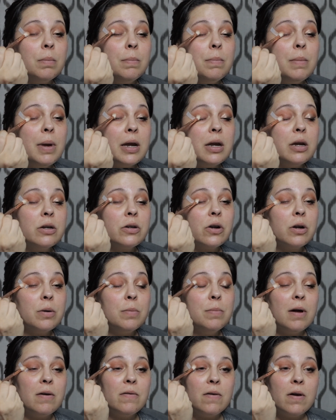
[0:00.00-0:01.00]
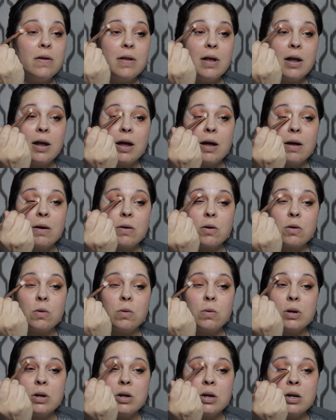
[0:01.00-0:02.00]
making sure to buff on that outer
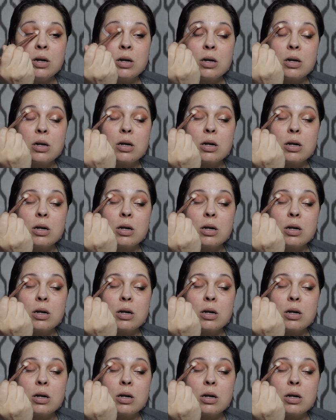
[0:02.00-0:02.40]
corner